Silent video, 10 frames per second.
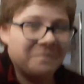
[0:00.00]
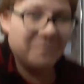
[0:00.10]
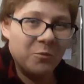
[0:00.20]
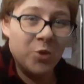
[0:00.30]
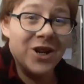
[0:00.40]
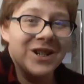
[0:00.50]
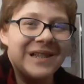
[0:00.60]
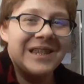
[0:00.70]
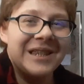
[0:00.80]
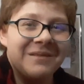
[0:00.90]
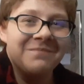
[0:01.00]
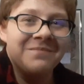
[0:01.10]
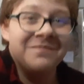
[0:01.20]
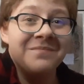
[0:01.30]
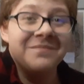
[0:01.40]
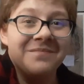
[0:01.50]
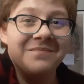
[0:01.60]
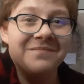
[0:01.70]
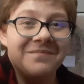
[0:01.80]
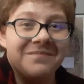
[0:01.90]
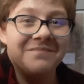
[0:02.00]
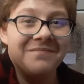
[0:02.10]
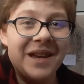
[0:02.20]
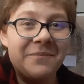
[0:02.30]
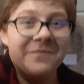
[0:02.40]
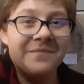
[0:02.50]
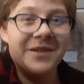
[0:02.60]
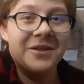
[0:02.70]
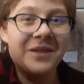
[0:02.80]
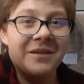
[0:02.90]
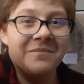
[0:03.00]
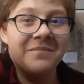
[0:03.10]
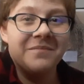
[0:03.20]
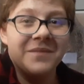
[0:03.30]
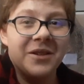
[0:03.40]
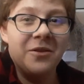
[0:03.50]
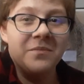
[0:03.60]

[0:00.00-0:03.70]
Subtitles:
Words. Yep. Still not... Oh,